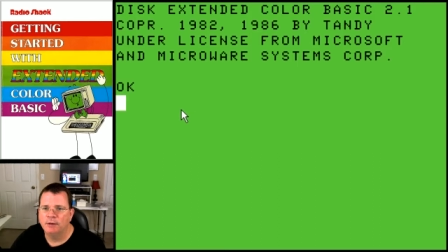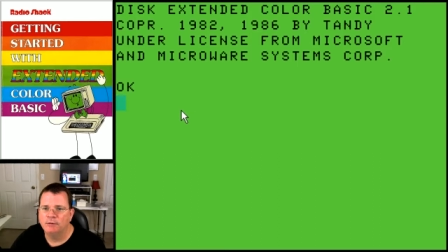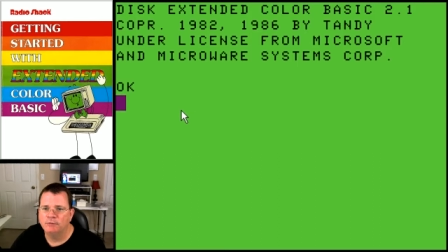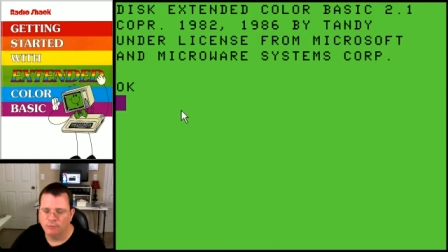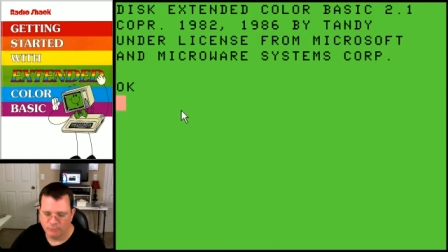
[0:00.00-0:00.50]

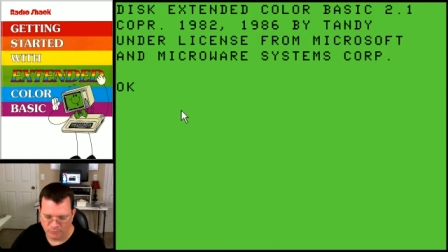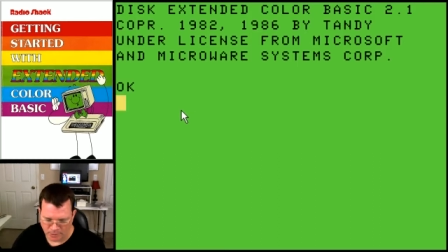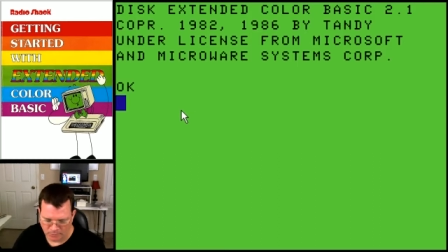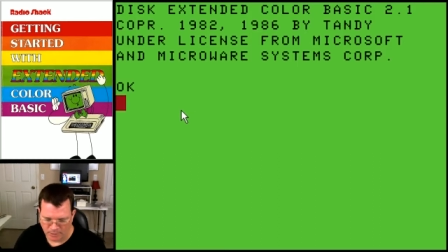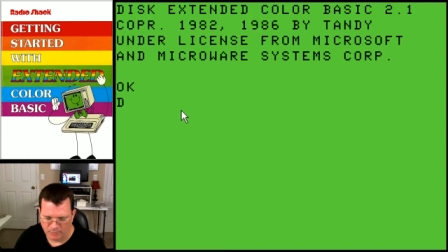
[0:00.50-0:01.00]
here. So if I
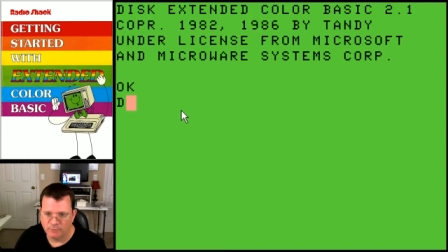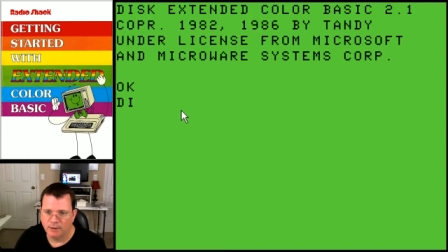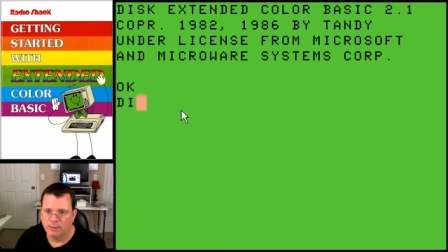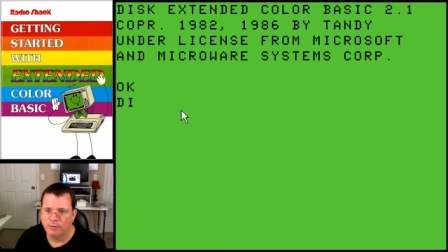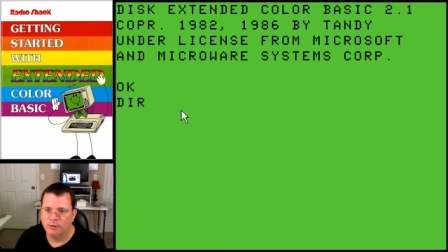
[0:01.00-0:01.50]
go ahead and
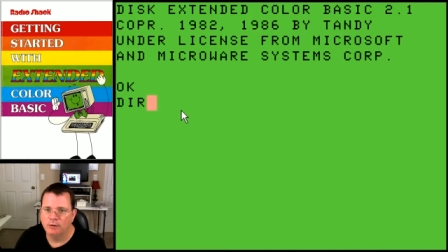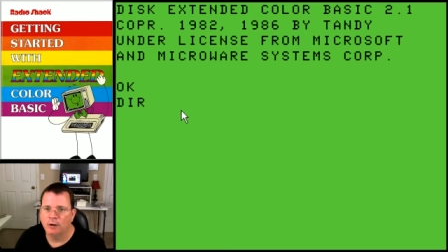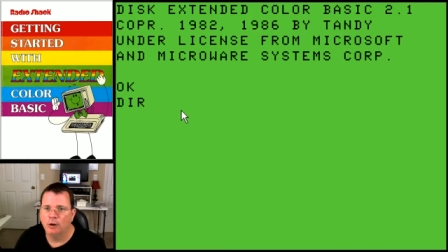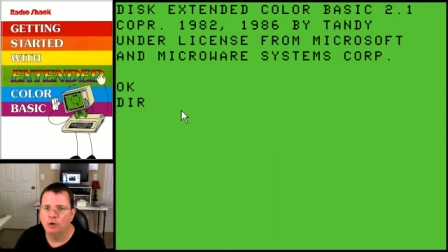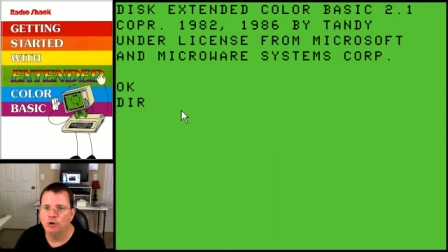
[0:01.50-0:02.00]
type in
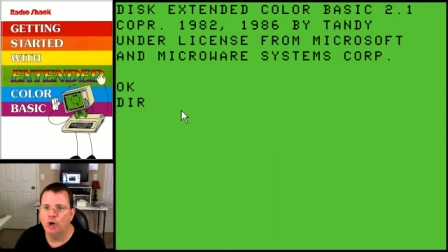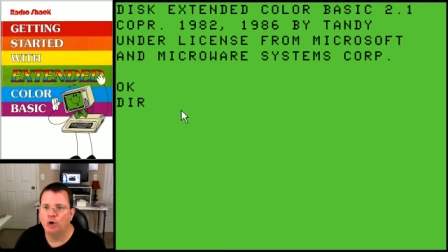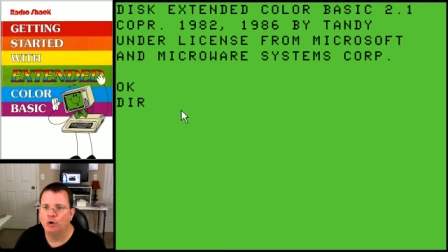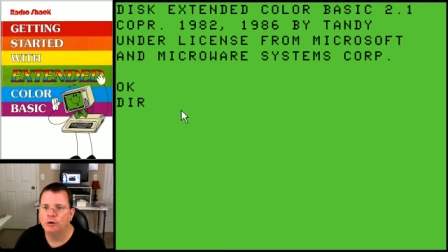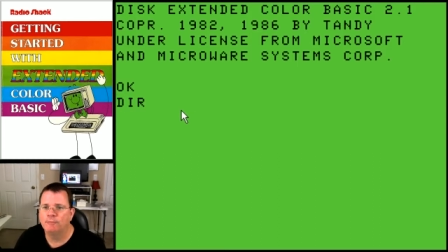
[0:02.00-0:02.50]

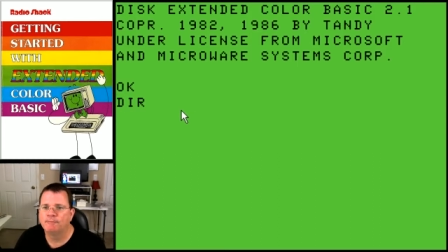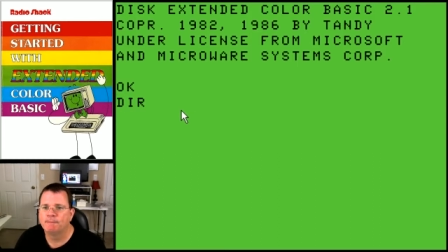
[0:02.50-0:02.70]
dir,